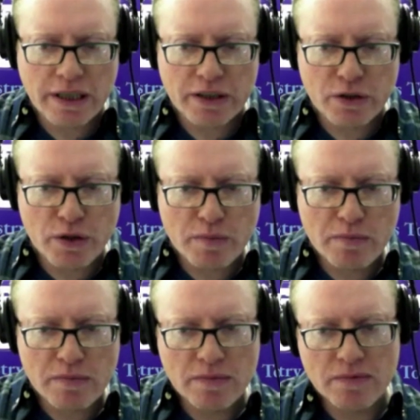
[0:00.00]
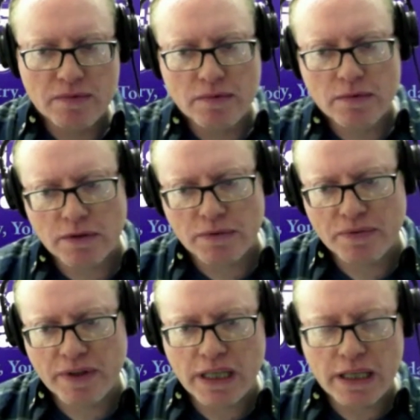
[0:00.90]
the outcome
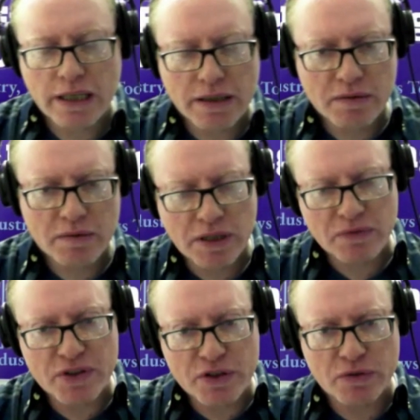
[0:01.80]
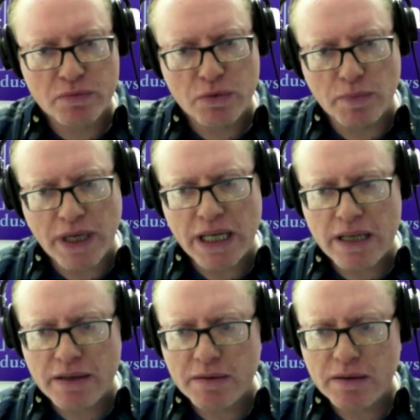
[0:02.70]
of the visit will
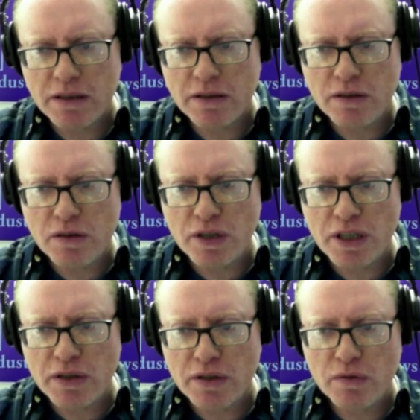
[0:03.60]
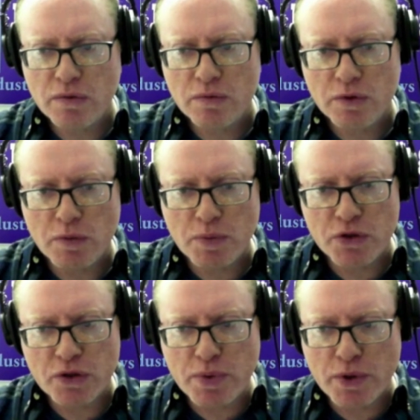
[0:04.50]
be, you think you
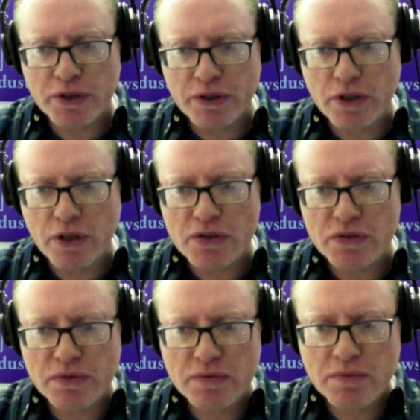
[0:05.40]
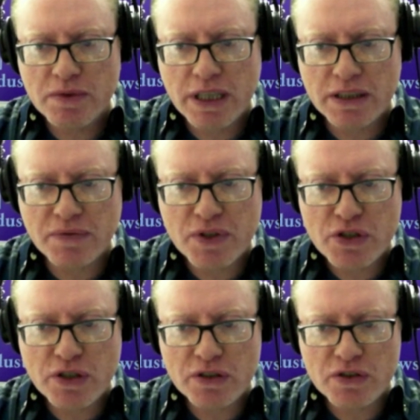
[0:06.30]
put your point across that the
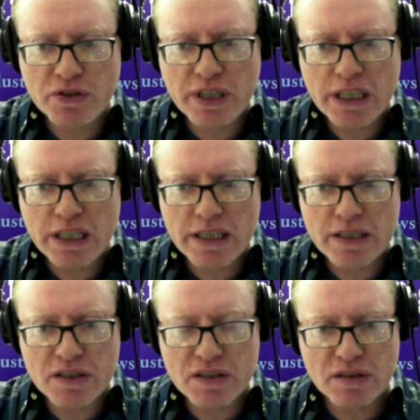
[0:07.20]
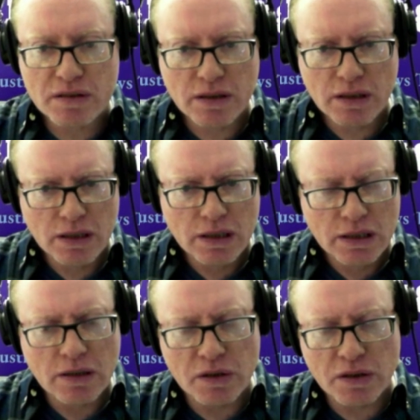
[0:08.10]
fishing industry is
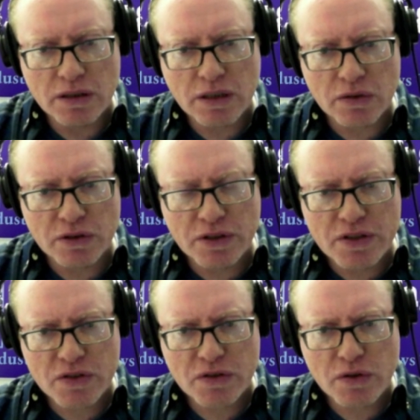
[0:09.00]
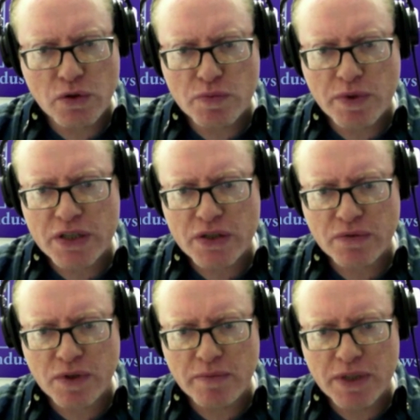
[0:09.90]
under this huge pressure
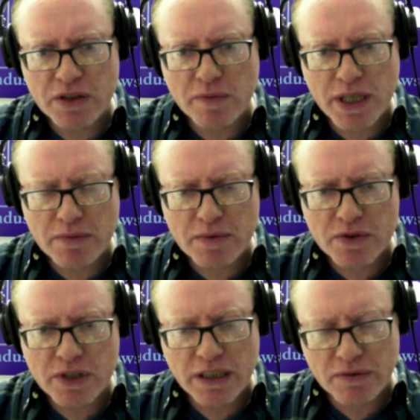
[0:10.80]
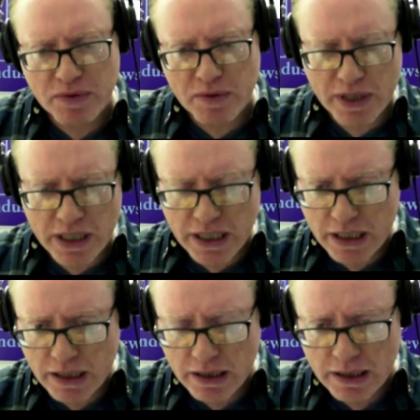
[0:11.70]
from these departments and from the